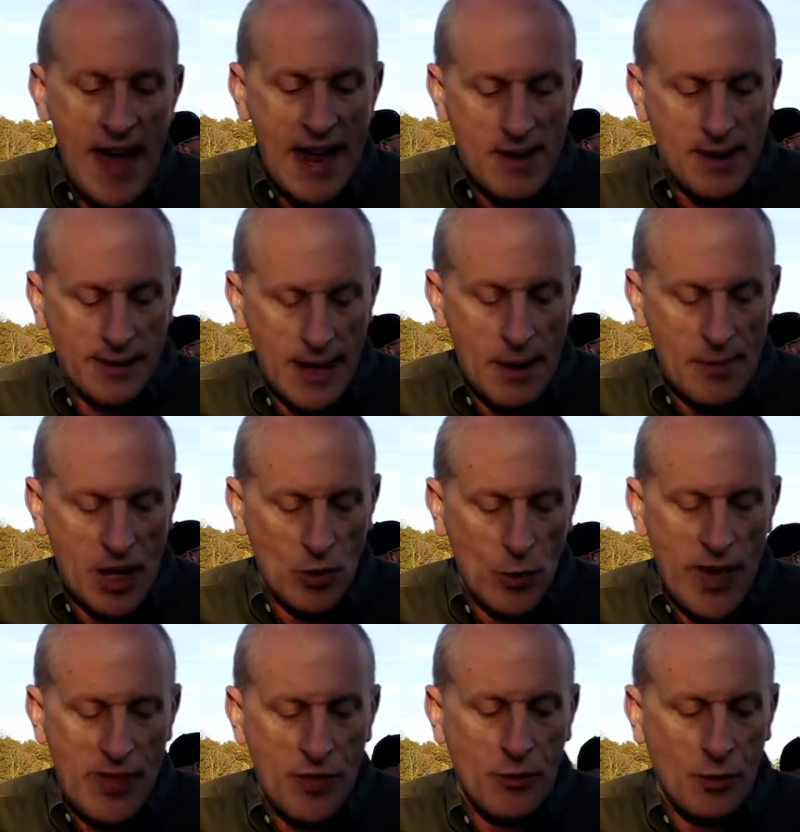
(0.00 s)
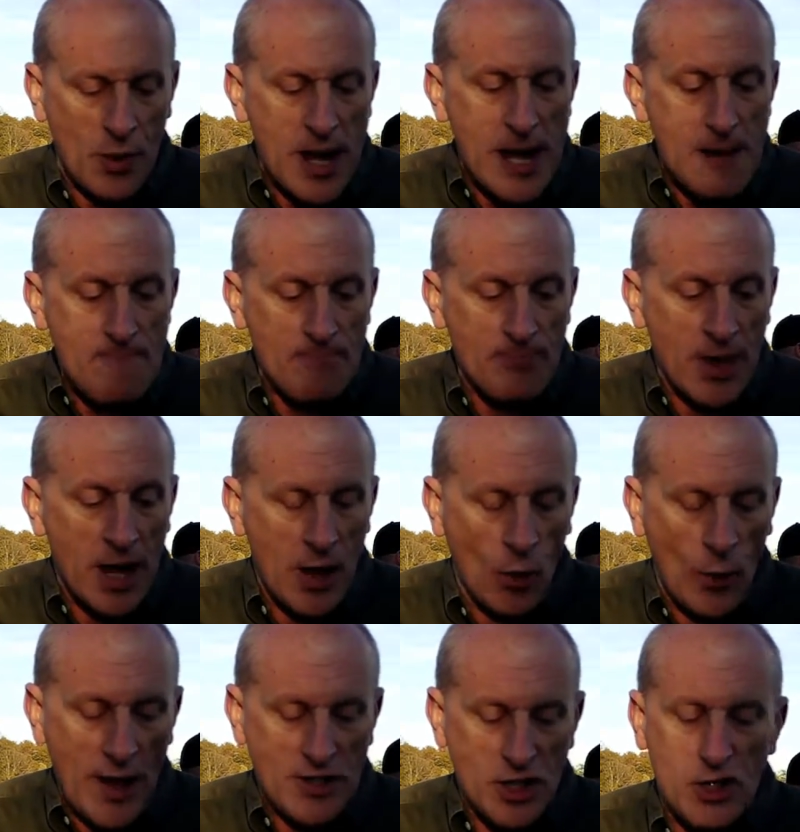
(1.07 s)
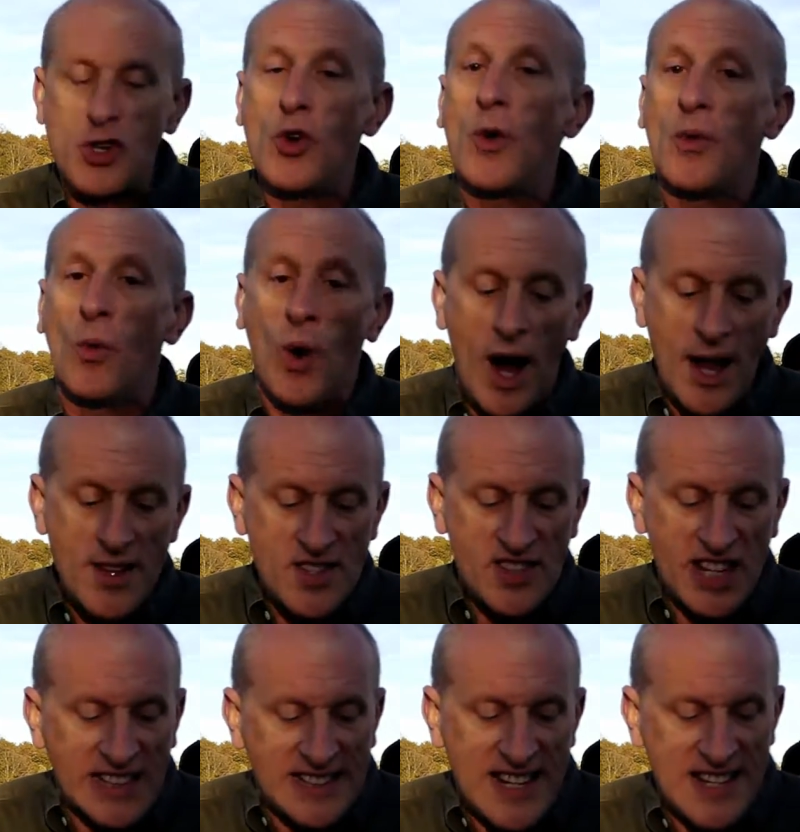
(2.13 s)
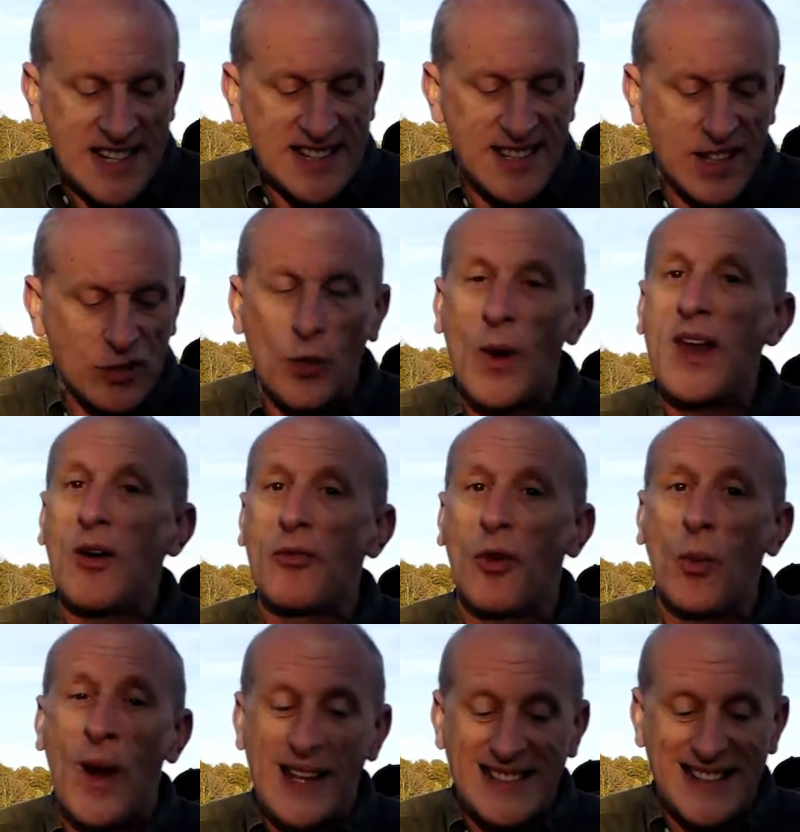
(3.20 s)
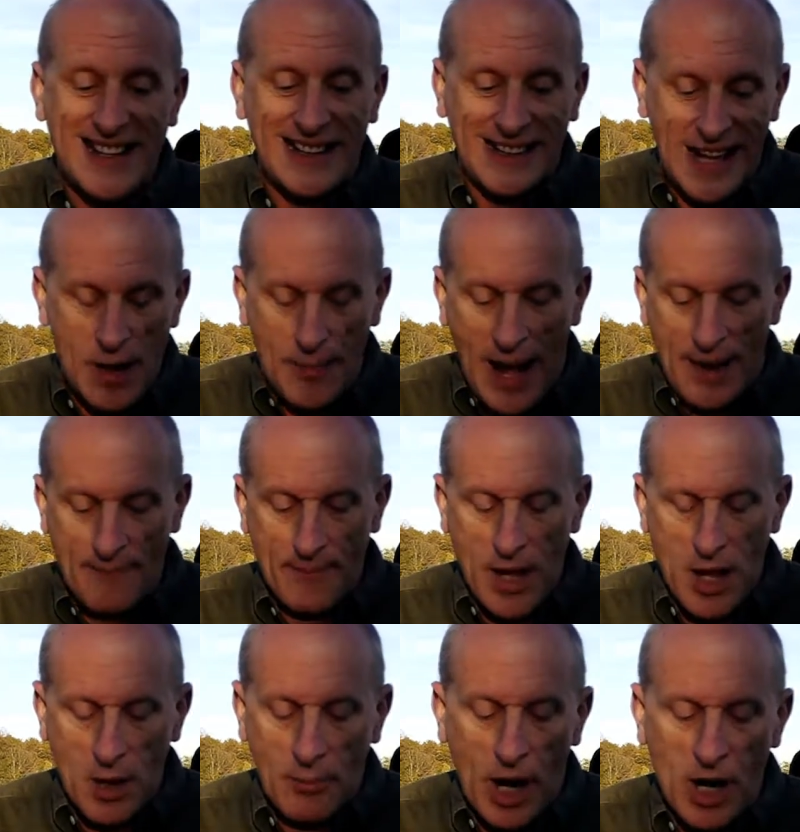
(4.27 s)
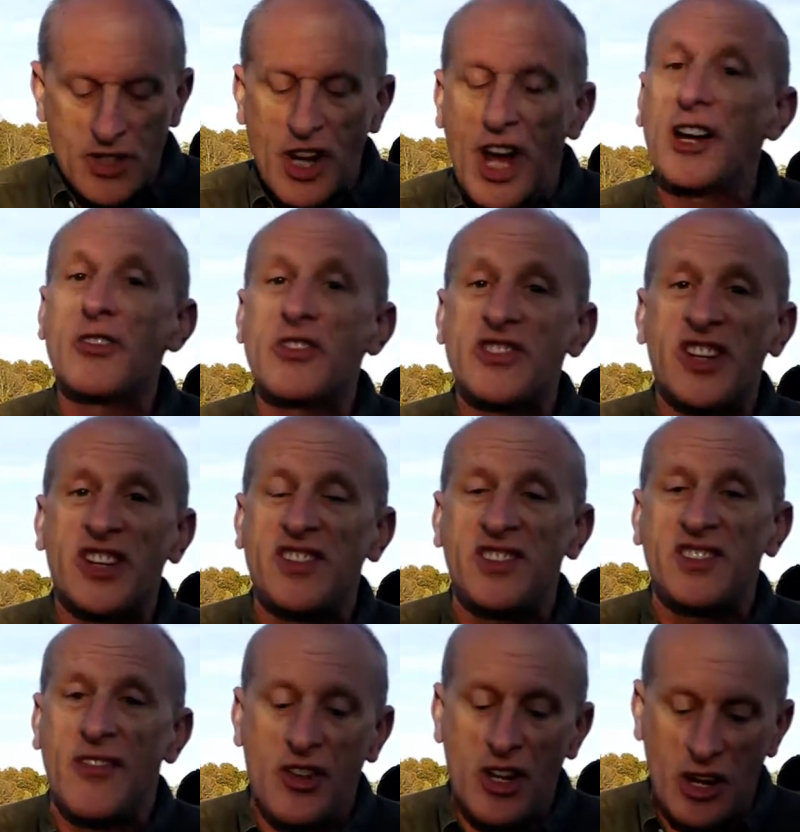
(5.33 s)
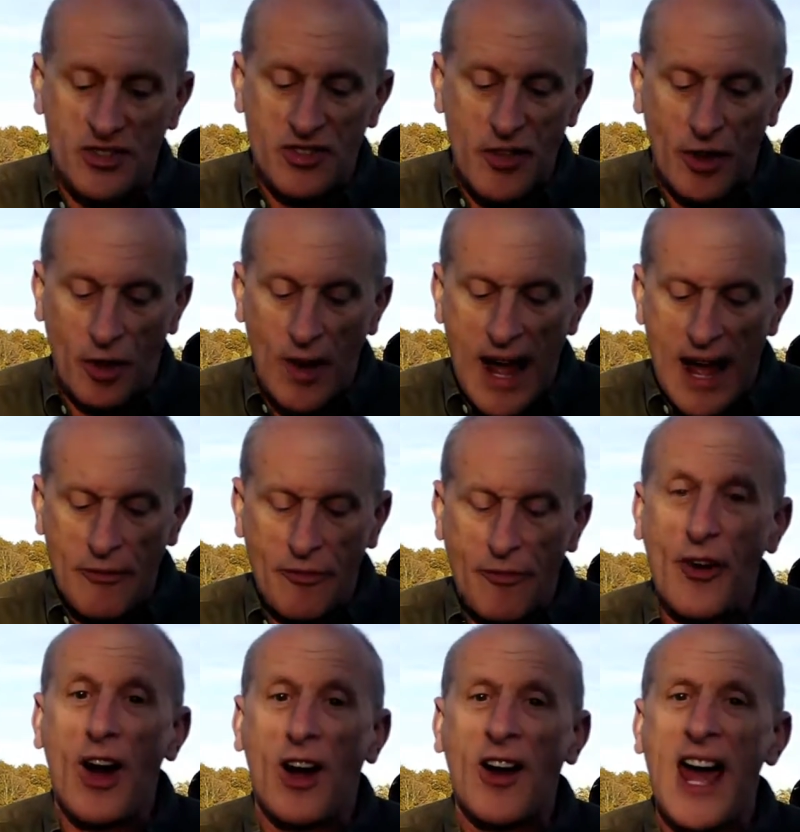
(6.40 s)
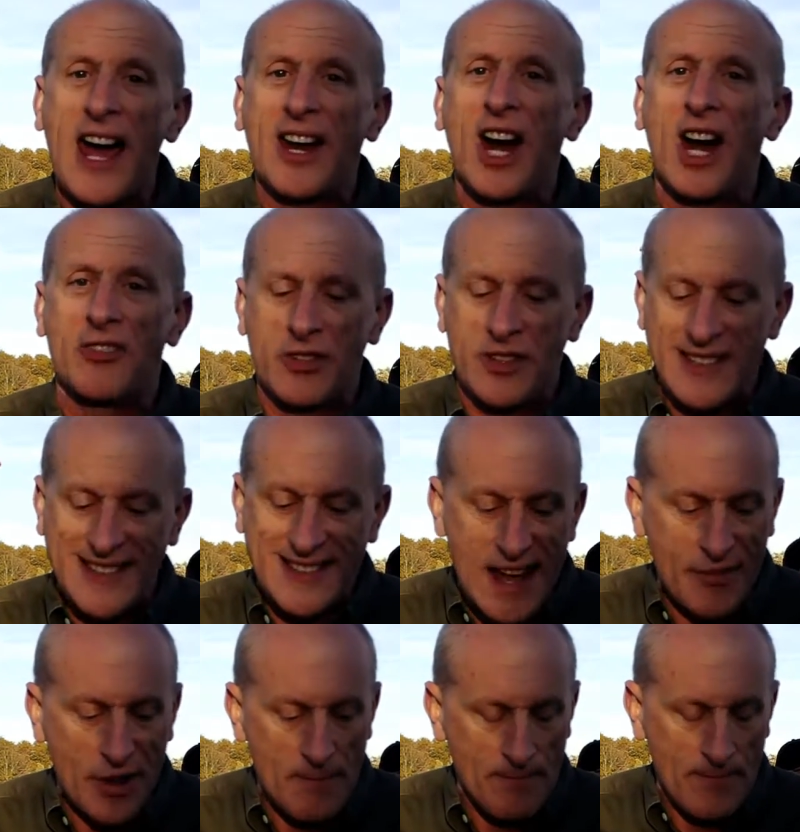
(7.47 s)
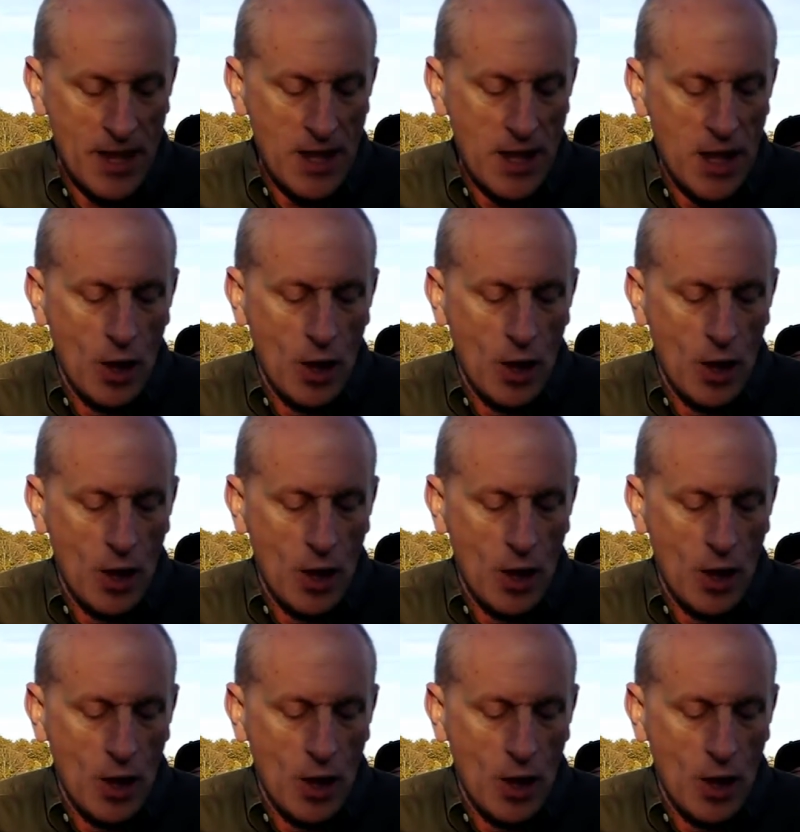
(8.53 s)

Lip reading: Then, Lebanon week 3 went to 2-1, 16-6 win over West Claremont. Marsh 167 yards on the ground. Farr had 107.